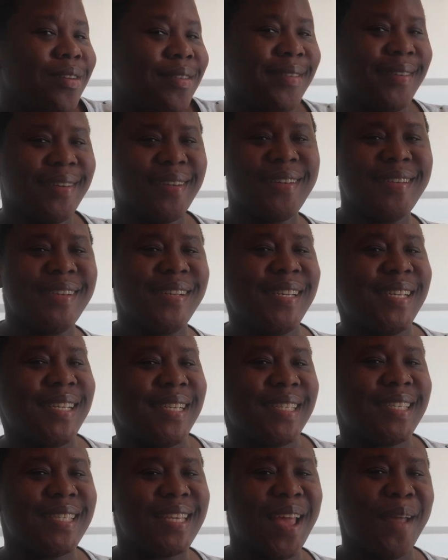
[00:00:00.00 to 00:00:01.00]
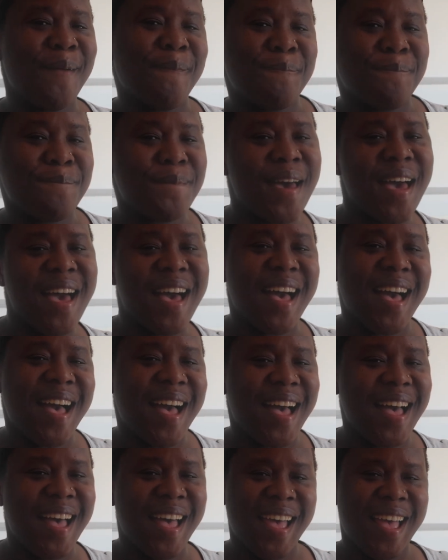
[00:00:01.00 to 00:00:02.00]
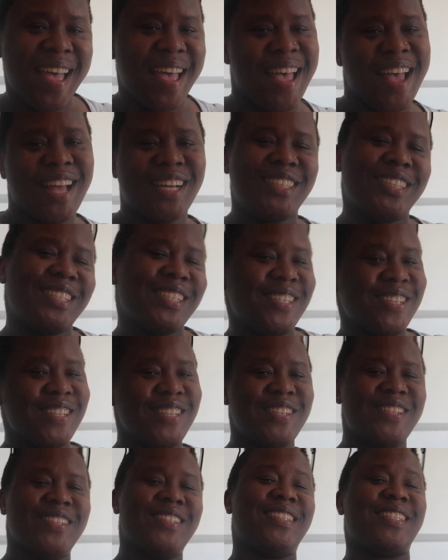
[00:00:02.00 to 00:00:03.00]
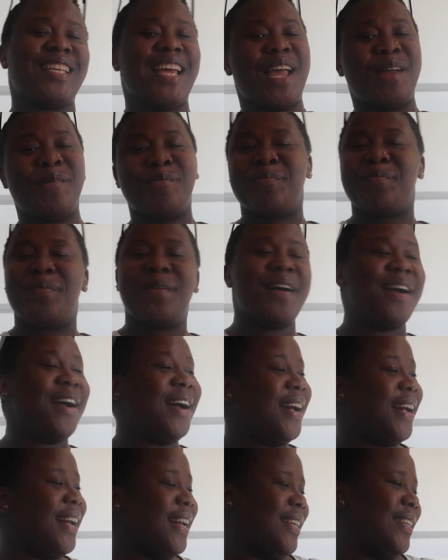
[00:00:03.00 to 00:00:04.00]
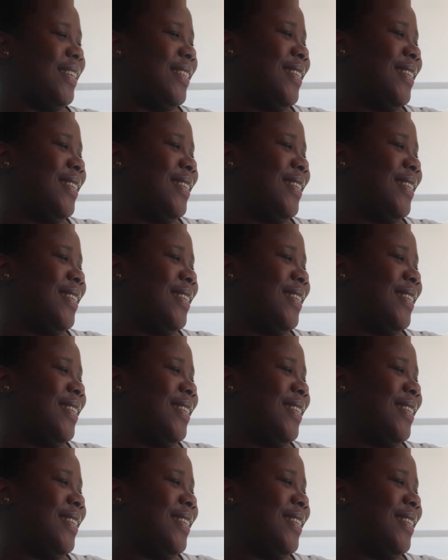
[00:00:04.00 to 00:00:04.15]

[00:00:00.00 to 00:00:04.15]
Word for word: Cool cool temper. Cool temper.